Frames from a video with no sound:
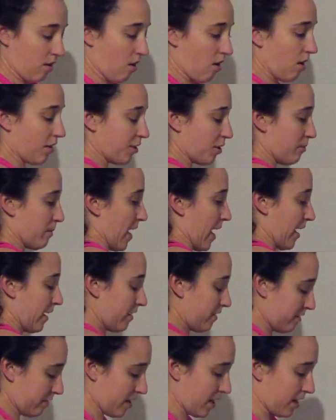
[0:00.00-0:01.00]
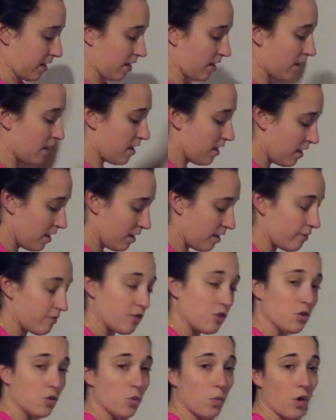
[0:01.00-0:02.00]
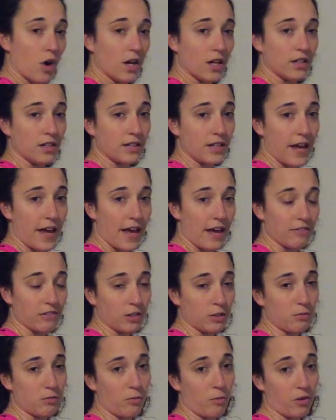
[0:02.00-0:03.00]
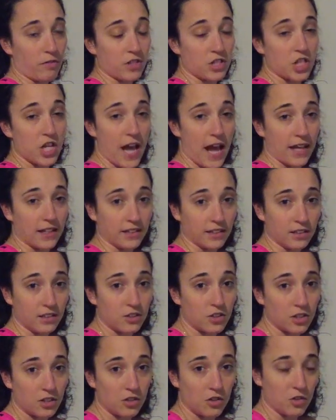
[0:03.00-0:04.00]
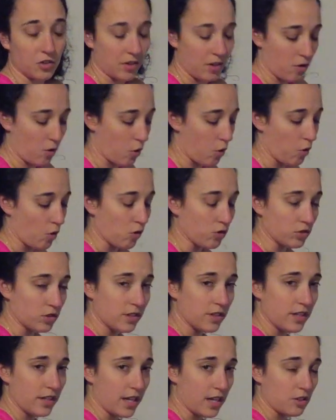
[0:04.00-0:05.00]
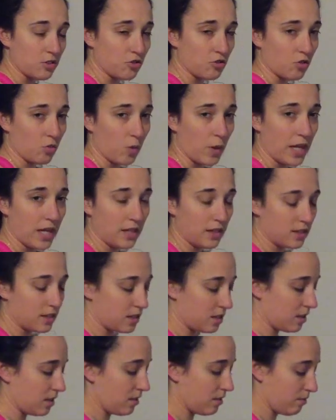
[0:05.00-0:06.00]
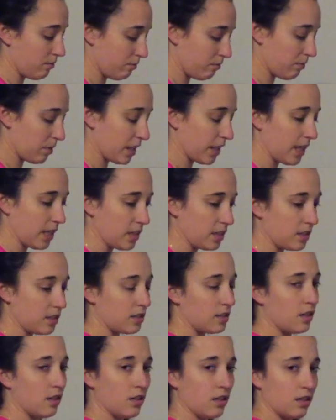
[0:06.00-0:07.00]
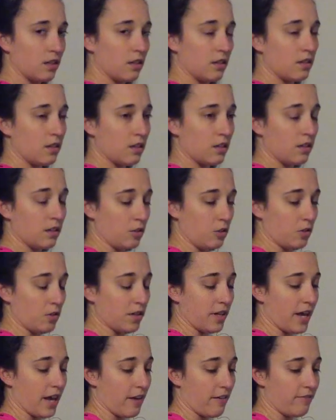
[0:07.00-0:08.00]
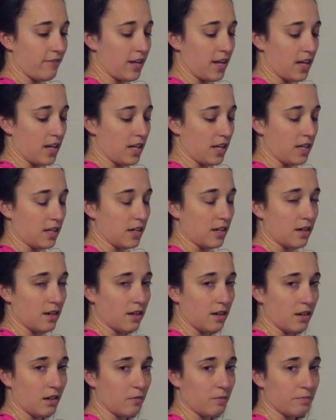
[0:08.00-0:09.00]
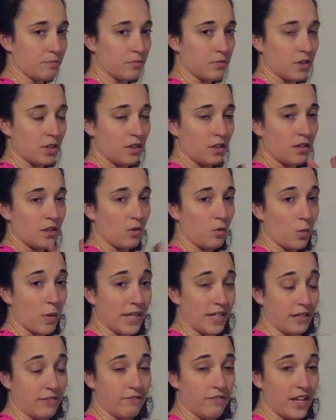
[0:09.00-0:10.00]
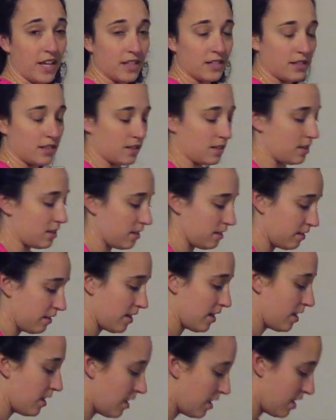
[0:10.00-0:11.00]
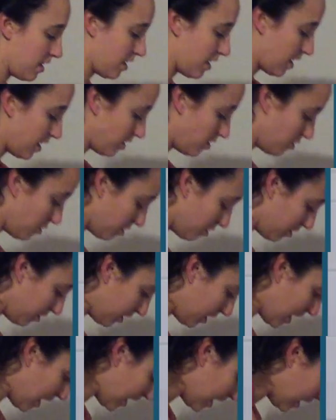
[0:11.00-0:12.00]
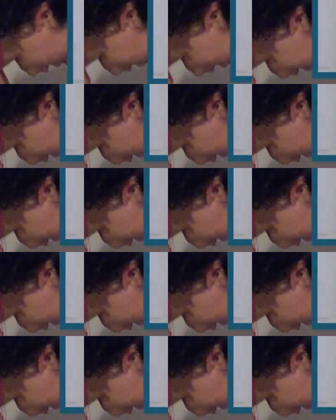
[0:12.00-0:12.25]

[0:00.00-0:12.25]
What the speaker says: on your back, okay? If you want to have a little more challenge, you can hold extra weights, plates. You're gonna have a weighted vest, okay? And you can just take it